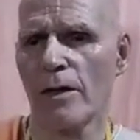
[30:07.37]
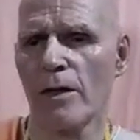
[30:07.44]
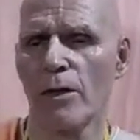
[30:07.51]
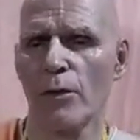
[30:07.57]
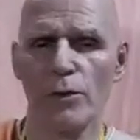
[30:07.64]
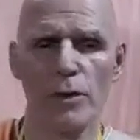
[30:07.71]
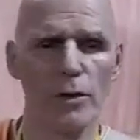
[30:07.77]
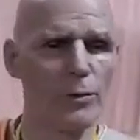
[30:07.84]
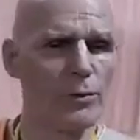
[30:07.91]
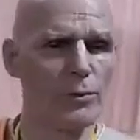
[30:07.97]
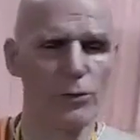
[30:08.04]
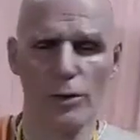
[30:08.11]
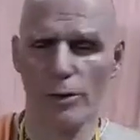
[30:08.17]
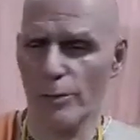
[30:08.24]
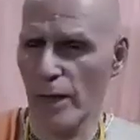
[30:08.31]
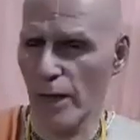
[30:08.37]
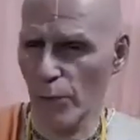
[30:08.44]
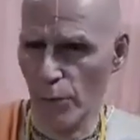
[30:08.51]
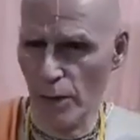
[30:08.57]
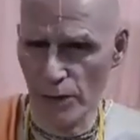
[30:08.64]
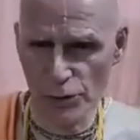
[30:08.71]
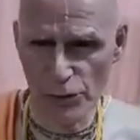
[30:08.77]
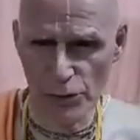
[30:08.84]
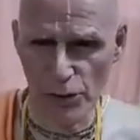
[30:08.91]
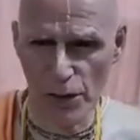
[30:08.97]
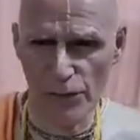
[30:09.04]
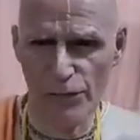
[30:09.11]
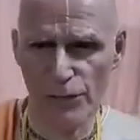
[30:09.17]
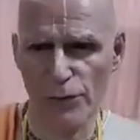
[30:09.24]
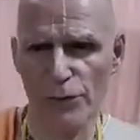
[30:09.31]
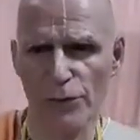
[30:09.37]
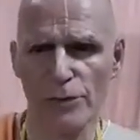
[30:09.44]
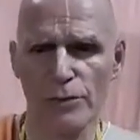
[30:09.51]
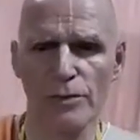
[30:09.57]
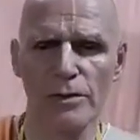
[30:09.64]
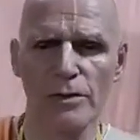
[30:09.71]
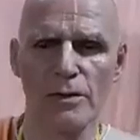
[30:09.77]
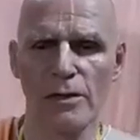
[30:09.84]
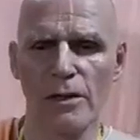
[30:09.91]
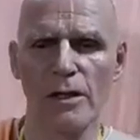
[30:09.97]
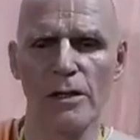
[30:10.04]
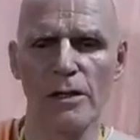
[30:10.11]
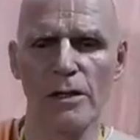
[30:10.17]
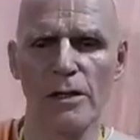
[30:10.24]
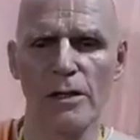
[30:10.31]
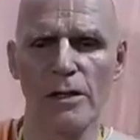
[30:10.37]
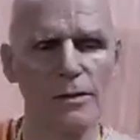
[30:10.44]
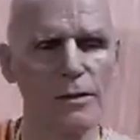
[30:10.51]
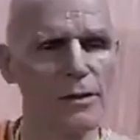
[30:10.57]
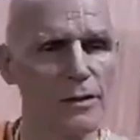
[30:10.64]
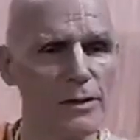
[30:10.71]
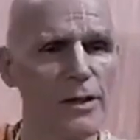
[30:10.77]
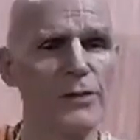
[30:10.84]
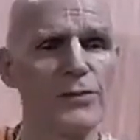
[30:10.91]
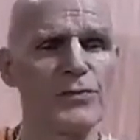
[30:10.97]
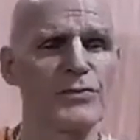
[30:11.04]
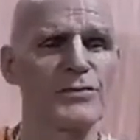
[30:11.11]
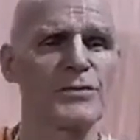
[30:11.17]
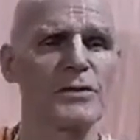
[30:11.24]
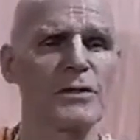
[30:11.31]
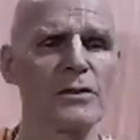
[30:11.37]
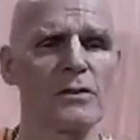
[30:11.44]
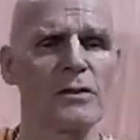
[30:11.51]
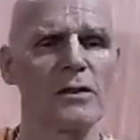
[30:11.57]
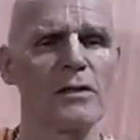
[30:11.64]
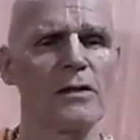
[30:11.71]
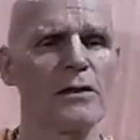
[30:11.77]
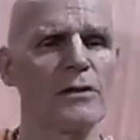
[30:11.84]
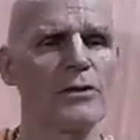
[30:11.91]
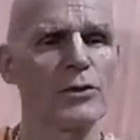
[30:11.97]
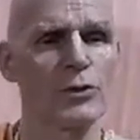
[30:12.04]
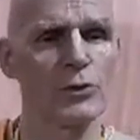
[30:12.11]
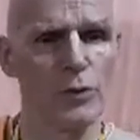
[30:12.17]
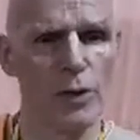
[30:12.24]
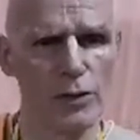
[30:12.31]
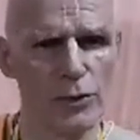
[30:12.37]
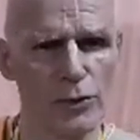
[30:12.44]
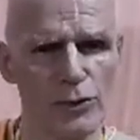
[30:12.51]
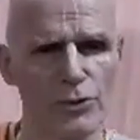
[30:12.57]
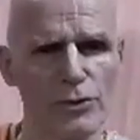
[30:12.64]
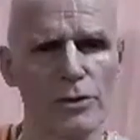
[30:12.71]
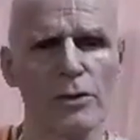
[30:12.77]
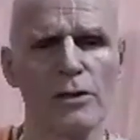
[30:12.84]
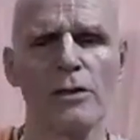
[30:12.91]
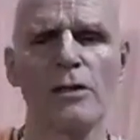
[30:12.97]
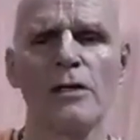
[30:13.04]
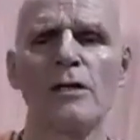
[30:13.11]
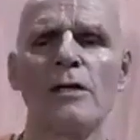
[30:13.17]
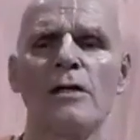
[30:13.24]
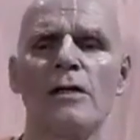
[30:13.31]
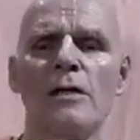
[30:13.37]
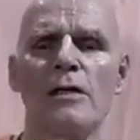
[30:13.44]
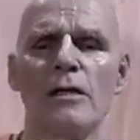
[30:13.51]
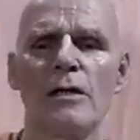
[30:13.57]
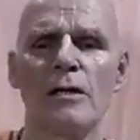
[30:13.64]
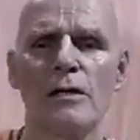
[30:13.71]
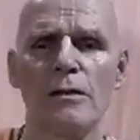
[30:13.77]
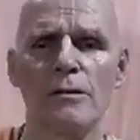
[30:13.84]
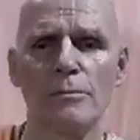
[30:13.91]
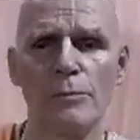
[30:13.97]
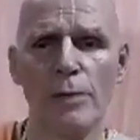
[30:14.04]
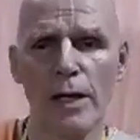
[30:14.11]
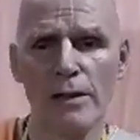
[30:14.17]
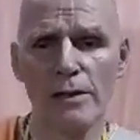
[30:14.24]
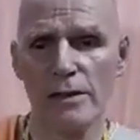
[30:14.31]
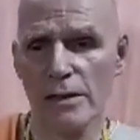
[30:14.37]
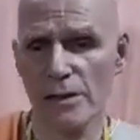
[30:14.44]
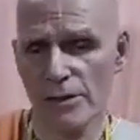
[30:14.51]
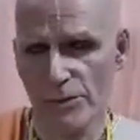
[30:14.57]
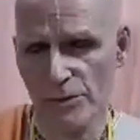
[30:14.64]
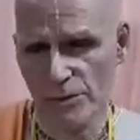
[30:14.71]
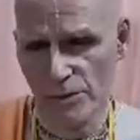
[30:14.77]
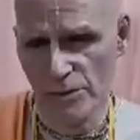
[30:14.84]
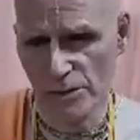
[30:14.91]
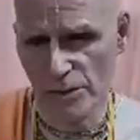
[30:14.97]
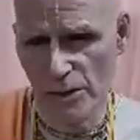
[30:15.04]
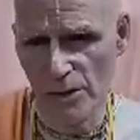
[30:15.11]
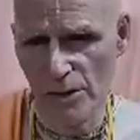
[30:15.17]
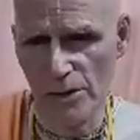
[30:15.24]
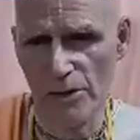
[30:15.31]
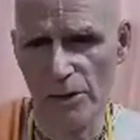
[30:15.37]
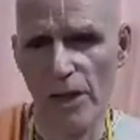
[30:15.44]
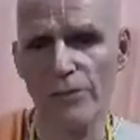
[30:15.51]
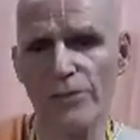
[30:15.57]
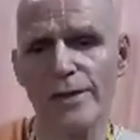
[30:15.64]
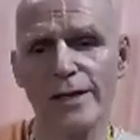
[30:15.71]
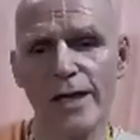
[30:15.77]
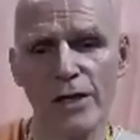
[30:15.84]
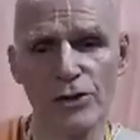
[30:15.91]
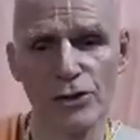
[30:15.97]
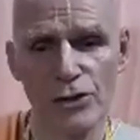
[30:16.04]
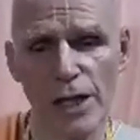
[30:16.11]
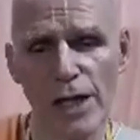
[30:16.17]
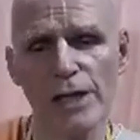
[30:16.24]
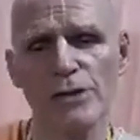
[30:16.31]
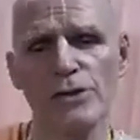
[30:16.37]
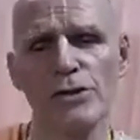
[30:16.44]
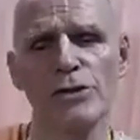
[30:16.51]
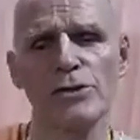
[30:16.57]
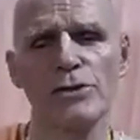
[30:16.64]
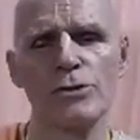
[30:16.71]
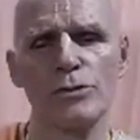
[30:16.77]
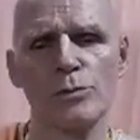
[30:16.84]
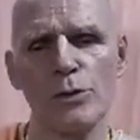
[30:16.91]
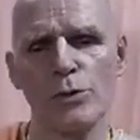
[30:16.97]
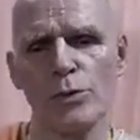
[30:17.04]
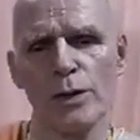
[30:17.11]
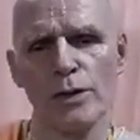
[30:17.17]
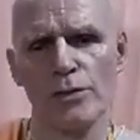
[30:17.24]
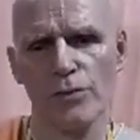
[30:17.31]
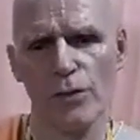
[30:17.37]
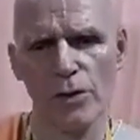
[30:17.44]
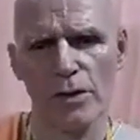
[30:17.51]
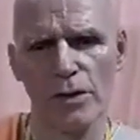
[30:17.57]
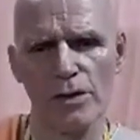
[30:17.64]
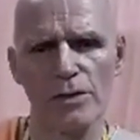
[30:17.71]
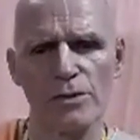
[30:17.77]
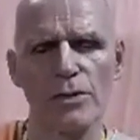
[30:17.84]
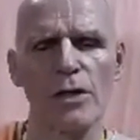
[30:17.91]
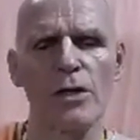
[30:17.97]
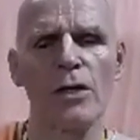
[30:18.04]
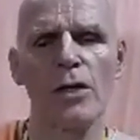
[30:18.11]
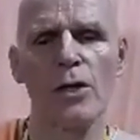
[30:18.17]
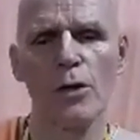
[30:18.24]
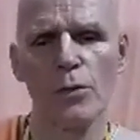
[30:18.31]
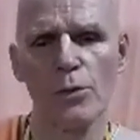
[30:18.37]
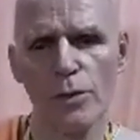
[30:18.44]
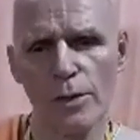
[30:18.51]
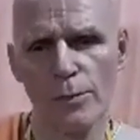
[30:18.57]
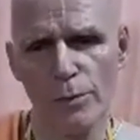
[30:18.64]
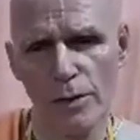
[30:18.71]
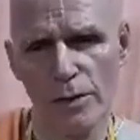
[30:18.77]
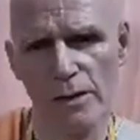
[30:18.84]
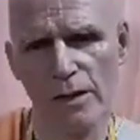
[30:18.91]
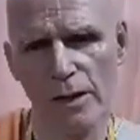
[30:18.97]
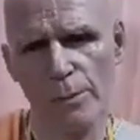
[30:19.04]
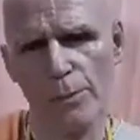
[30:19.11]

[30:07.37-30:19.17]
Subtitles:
whereby one should offer gifts to others. By these loving exchanges between devotees, we build up